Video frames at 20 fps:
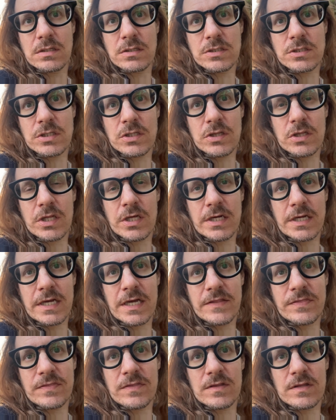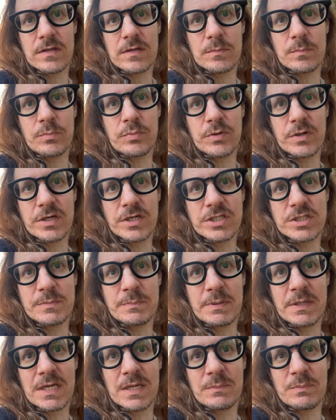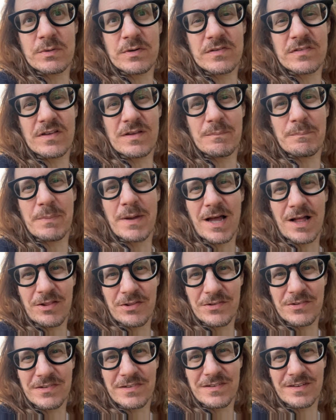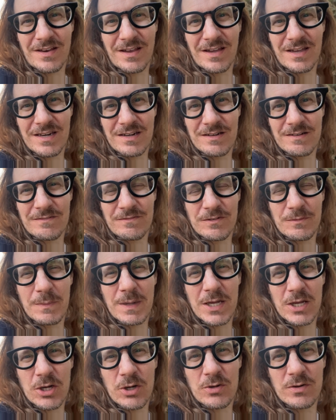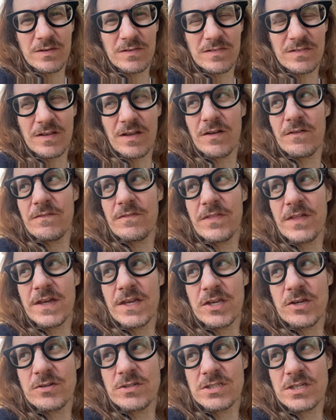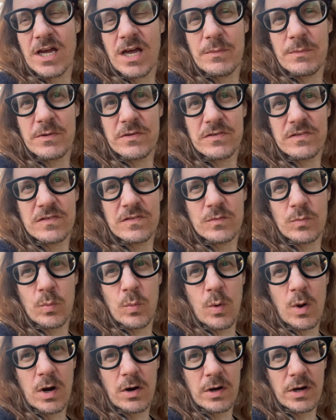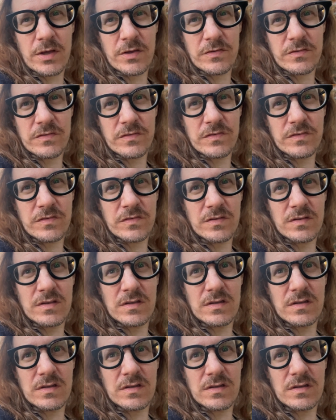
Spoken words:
to look at the British papers on Palestine for my own self. Thank you, Thomas Suarez.